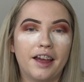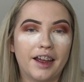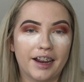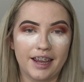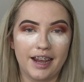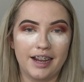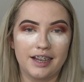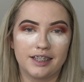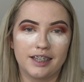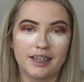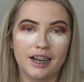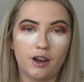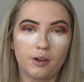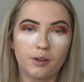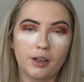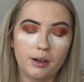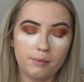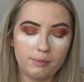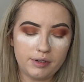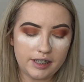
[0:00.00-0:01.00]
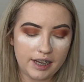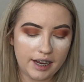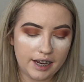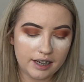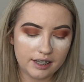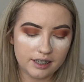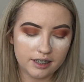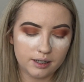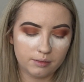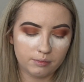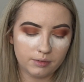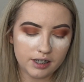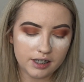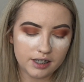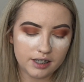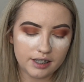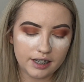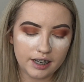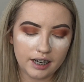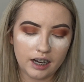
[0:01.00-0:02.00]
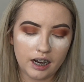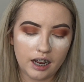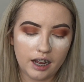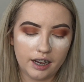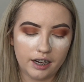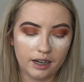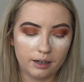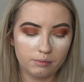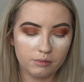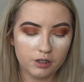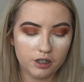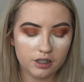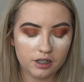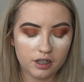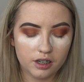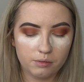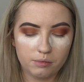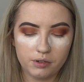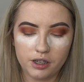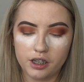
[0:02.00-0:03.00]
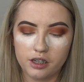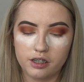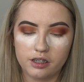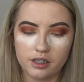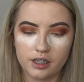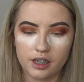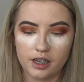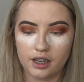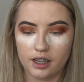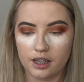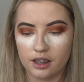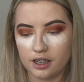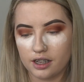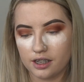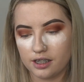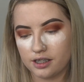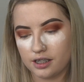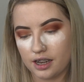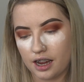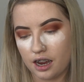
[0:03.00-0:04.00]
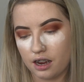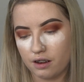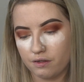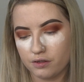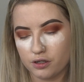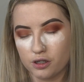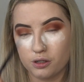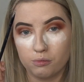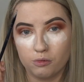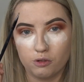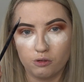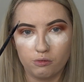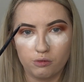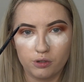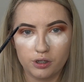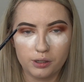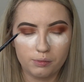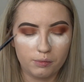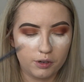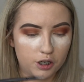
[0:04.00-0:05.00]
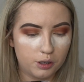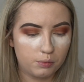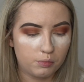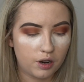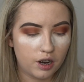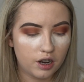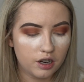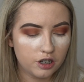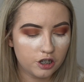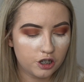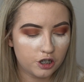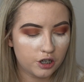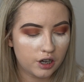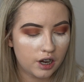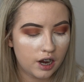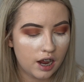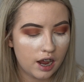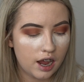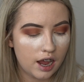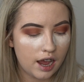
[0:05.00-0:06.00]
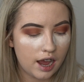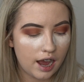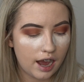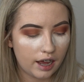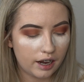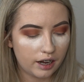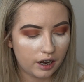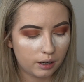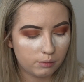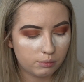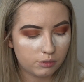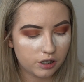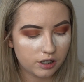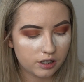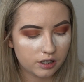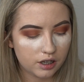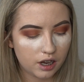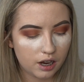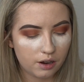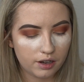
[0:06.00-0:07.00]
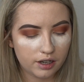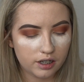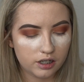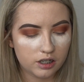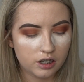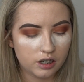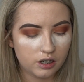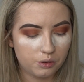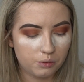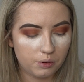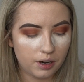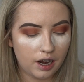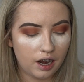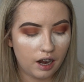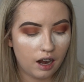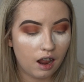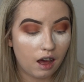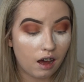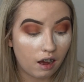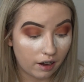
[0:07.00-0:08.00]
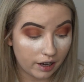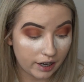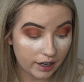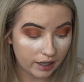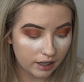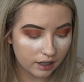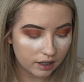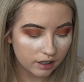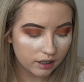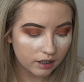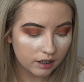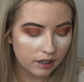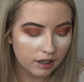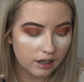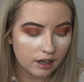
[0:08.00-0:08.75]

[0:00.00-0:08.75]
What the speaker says: Okay, so now I'm going to be taking some concealer, and I'm just going to be using this e.l.f. small smudge brush, and I'm just going to line